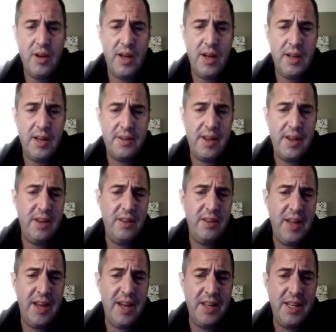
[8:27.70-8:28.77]
sale
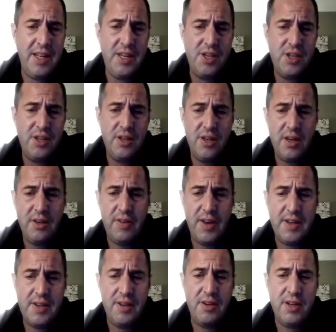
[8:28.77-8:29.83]
at each of a
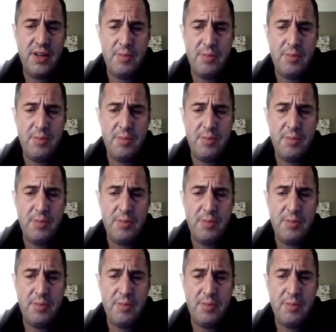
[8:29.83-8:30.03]
series of